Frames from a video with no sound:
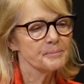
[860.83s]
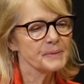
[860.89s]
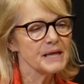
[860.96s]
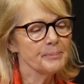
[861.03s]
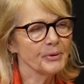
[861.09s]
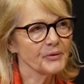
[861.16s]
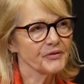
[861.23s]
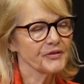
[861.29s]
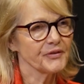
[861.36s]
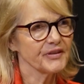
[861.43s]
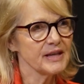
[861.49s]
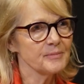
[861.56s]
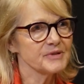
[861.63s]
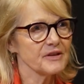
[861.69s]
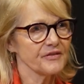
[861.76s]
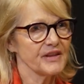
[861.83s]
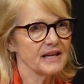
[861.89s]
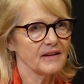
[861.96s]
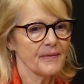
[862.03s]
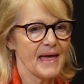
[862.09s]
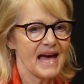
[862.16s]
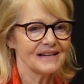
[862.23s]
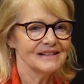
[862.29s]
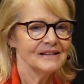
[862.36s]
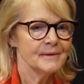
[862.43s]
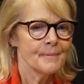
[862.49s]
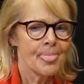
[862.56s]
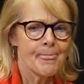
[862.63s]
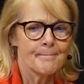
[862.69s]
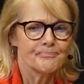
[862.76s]
People seem to think that
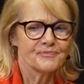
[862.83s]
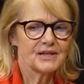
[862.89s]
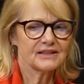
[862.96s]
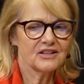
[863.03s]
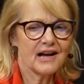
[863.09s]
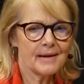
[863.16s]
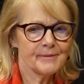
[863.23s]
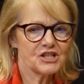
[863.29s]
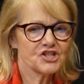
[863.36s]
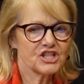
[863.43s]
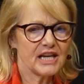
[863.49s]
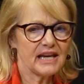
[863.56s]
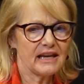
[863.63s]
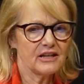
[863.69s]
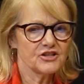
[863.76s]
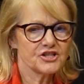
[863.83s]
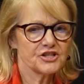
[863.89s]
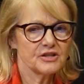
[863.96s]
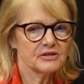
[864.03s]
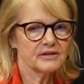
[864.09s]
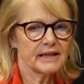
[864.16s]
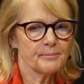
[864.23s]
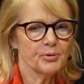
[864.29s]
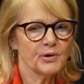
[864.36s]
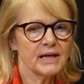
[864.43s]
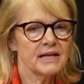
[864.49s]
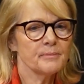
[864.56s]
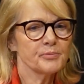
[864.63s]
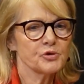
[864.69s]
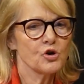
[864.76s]
climate change, like putting
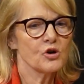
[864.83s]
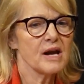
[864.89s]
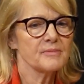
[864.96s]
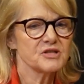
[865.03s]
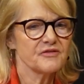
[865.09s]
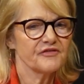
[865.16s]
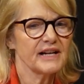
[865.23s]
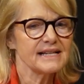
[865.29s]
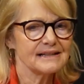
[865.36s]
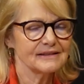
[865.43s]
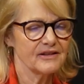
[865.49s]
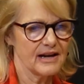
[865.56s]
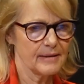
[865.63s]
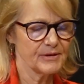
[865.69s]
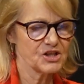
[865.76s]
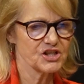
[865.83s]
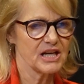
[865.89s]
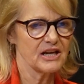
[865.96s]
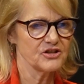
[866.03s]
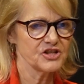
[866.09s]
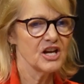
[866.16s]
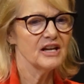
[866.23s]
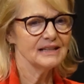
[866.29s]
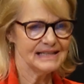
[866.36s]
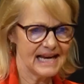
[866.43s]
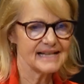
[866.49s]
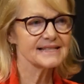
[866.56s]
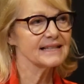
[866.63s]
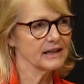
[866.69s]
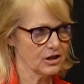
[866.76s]
in a program to fight climate change,
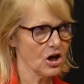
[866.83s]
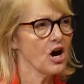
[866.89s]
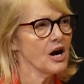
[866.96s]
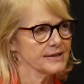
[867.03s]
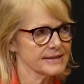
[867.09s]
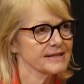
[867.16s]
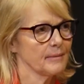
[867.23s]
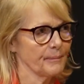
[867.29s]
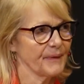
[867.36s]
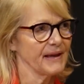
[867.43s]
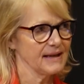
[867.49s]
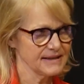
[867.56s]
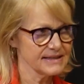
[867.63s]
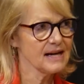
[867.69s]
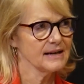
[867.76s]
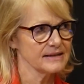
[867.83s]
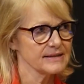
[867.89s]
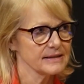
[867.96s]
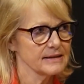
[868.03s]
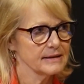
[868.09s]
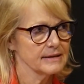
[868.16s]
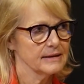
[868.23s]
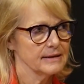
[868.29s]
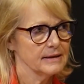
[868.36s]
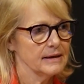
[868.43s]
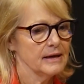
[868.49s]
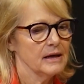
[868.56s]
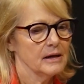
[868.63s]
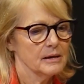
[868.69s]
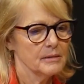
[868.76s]
yes, it costs something. It does.
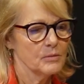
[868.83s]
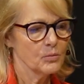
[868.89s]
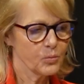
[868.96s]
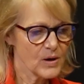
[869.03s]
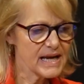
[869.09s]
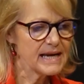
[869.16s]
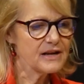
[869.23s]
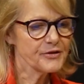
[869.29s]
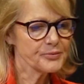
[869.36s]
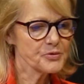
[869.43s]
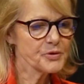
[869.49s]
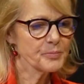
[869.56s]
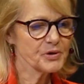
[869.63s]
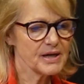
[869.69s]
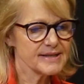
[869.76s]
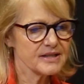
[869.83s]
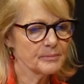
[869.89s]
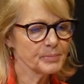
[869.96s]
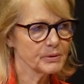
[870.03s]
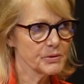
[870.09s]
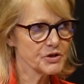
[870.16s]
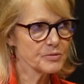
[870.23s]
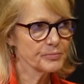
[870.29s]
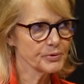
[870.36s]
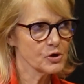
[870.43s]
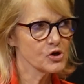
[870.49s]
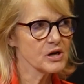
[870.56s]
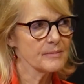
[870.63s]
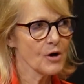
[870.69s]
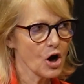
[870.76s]
We, through the Price on Pollution
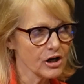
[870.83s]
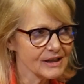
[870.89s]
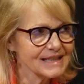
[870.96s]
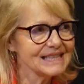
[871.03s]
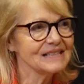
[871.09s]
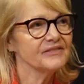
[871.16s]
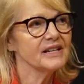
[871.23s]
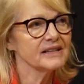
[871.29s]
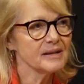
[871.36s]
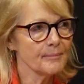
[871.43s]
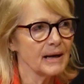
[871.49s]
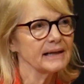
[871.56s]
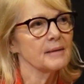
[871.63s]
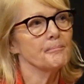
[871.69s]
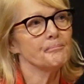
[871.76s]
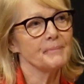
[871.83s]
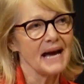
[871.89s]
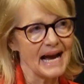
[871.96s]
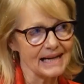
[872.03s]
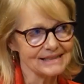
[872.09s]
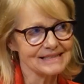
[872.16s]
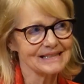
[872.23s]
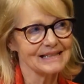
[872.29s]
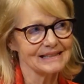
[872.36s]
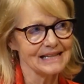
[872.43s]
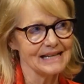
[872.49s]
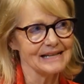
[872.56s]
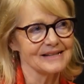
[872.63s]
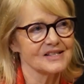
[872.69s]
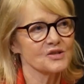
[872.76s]
program, are giving the money back to
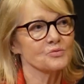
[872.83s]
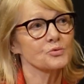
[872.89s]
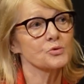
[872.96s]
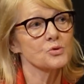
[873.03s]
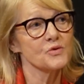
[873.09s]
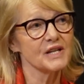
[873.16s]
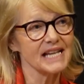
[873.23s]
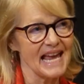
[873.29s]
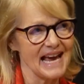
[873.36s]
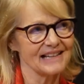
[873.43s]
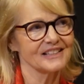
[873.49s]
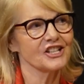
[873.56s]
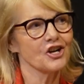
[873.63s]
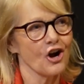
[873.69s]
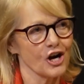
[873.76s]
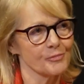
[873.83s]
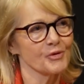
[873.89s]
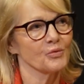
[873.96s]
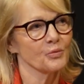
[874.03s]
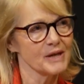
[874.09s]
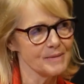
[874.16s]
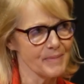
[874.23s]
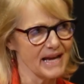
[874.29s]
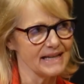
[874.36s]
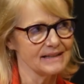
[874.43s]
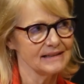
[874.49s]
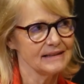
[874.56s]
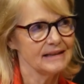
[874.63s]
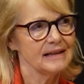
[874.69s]
Canadians through the Canada Carbon Rebate.